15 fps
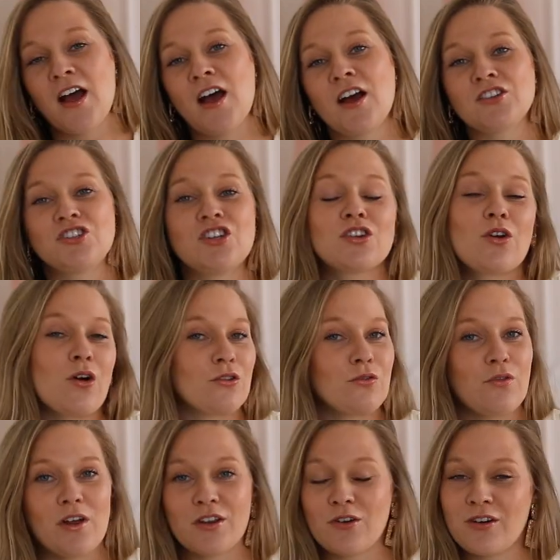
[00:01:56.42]
she'd gone to
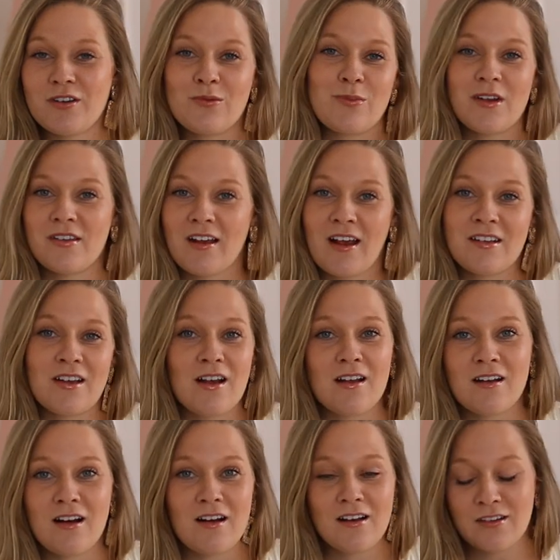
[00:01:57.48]
Father Christmas as her
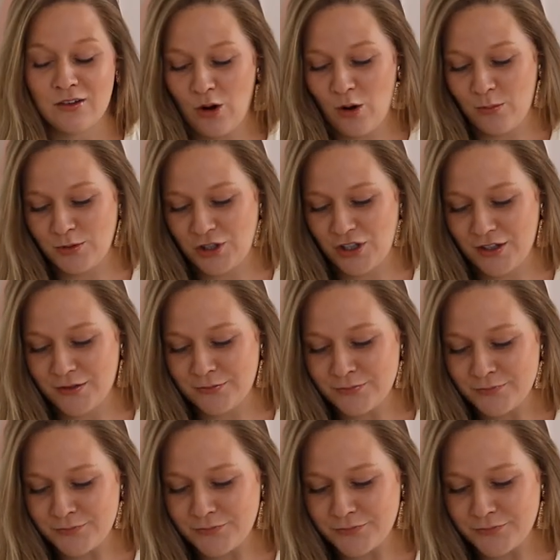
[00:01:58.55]
last option.